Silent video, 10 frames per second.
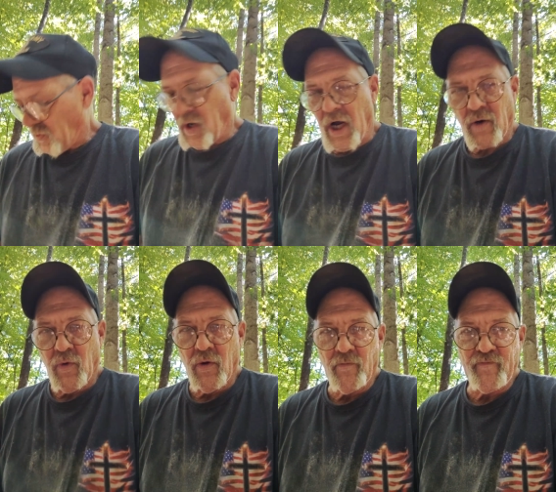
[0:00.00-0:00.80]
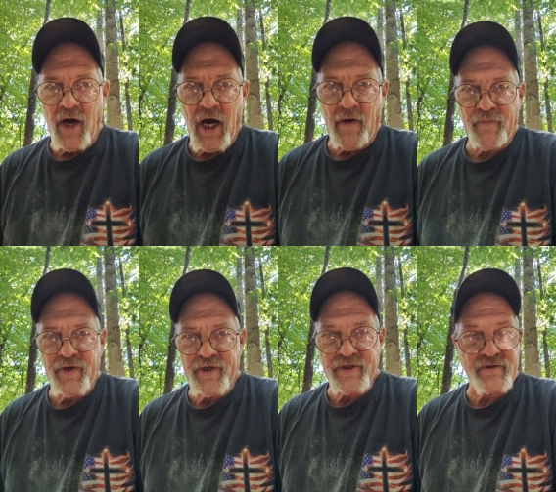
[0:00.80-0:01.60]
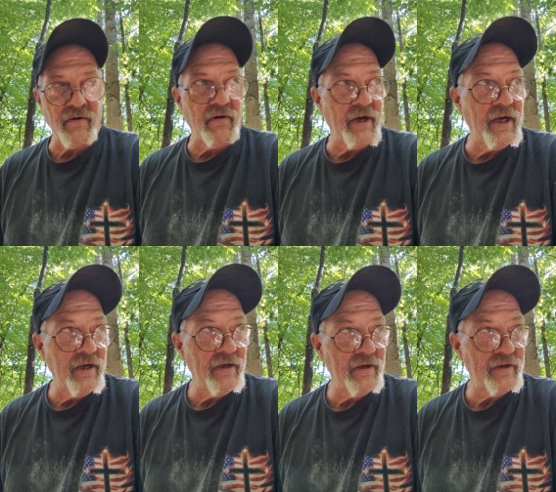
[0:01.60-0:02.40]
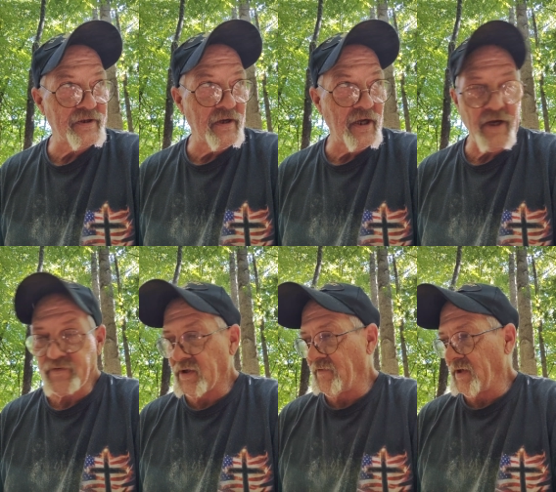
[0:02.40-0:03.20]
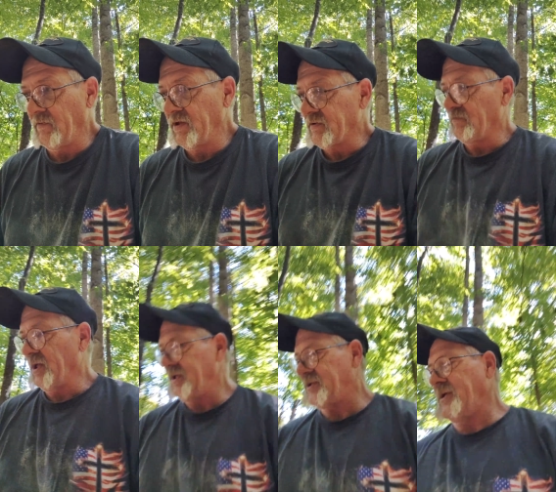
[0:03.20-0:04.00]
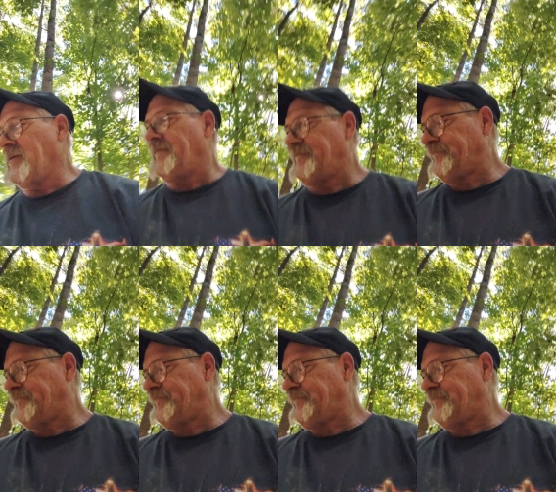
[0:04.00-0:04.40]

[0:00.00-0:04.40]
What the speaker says: rock won't pop and destroy. So I'll have to go find me some plate steel.